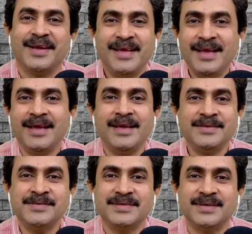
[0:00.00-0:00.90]
he
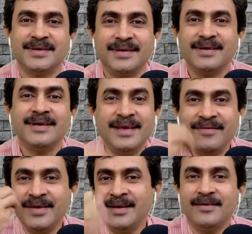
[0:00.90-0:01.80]
is
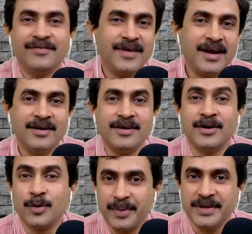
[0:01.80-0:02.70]
giving 500
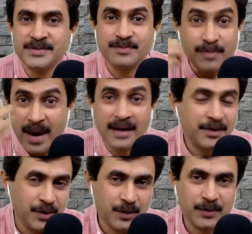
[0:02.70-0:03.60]
rupees back
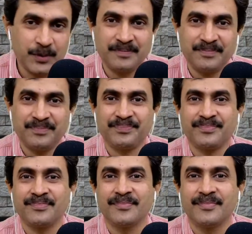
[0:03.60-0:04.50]
to you.
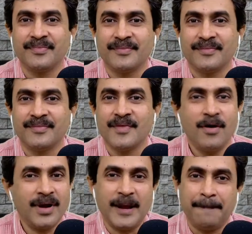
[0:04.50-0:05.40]

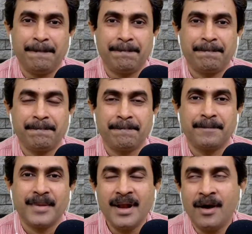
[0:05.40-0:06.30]
Okay.
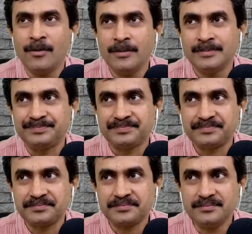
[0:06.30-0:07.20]
Now
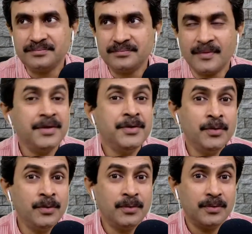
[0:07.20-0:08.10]

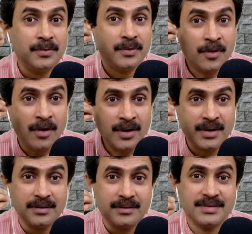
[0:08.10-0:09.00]
you got
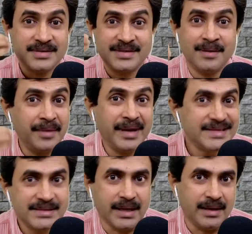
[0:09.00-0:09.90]
some
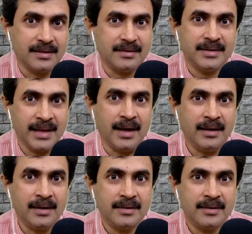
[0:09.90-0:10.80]
insight that